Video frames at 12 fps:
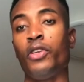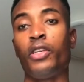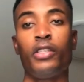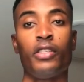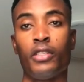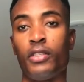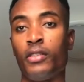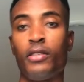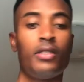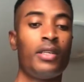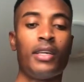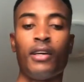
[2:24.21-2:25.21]
you can just
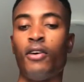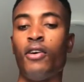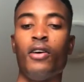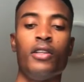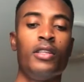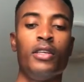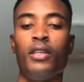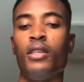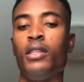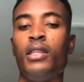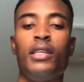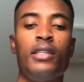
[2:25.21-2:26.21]
get all the
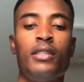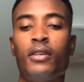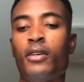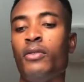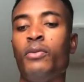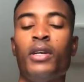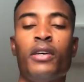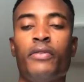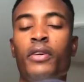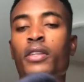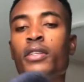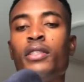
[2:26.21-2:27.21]
lint or
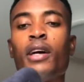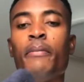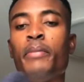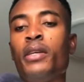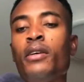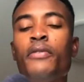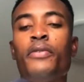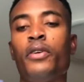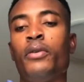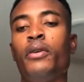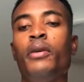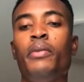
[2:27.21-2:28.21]
whatever, the top bit of
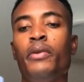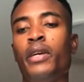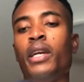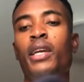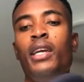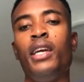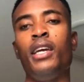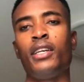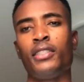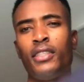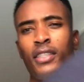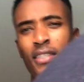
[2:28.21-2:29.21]
your beret,
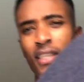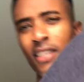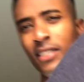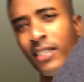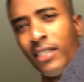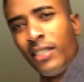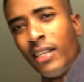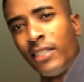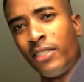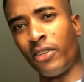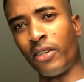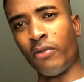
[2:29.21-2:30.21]
because as you can tell,
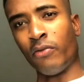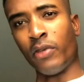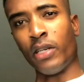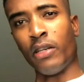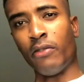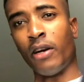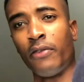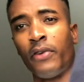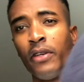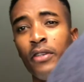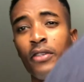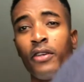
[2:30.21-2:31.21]
it's looking really rough
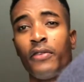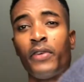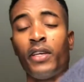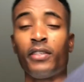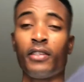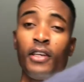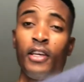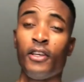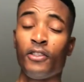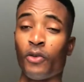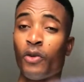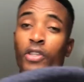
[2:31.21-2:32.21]
on the surface.
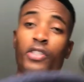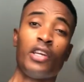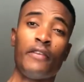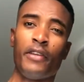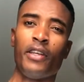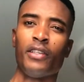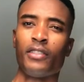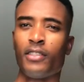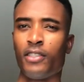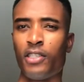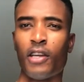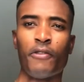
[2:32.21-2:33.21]
So what the shaver does is the
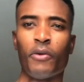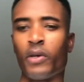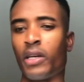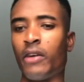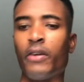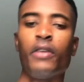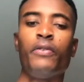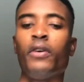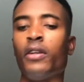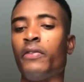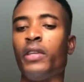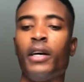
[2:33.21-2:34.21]
shaver will get rid of
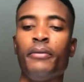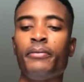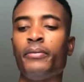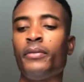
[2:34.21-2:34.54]
all of that.